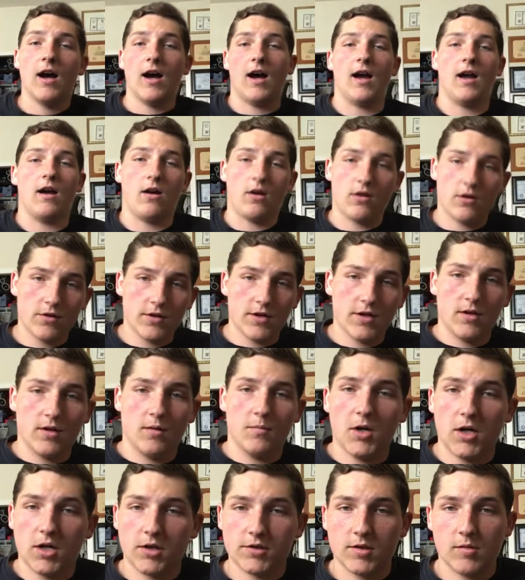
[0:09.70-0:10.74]
I already
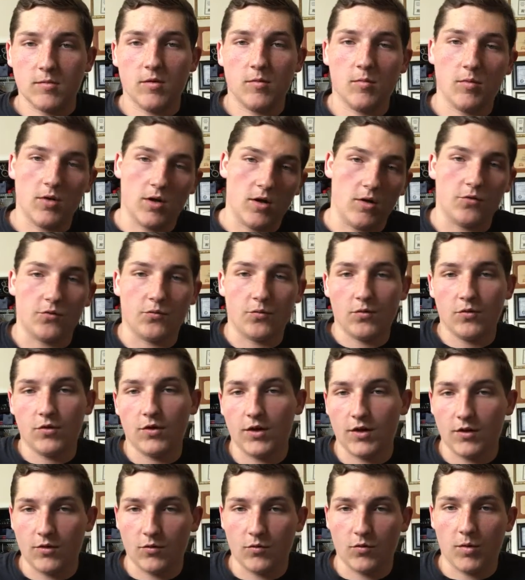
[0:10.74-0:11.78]
unboxed something but I was
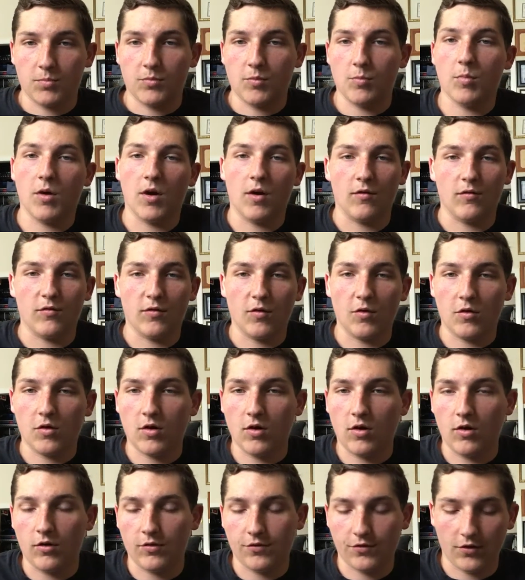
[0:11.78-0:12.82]
really interrupted by a phone
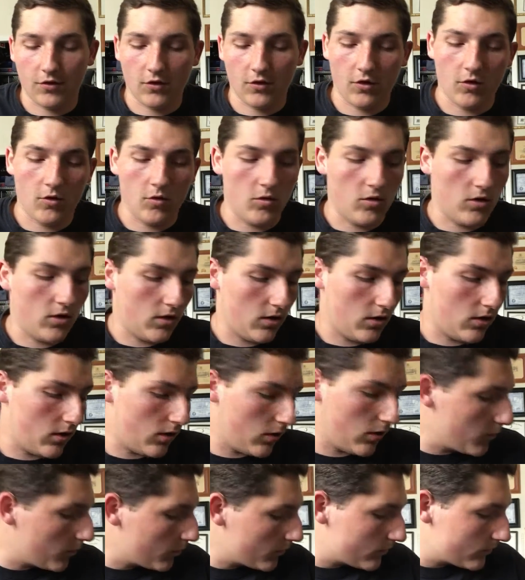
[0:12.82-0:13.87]
call so
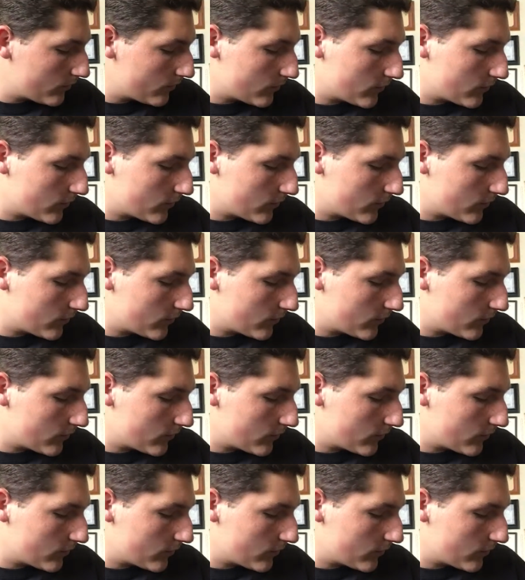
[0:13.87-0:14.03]
um,